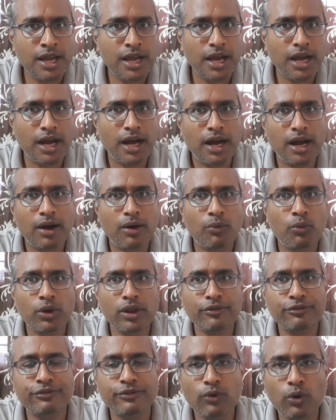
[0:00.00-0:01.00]
What
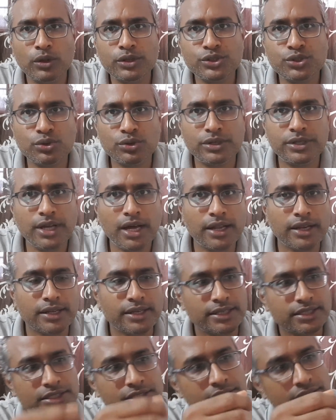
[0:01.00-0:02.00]
I've also done
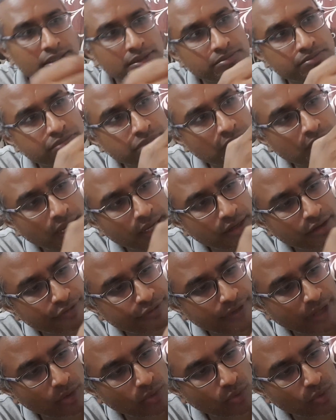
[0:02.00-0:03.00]
is kind of
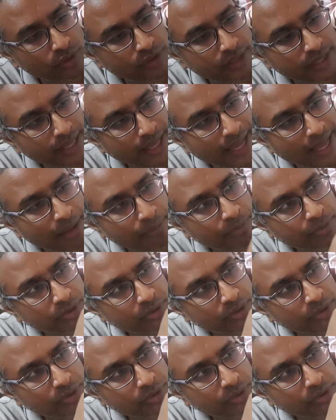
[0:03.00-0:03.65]
download the app,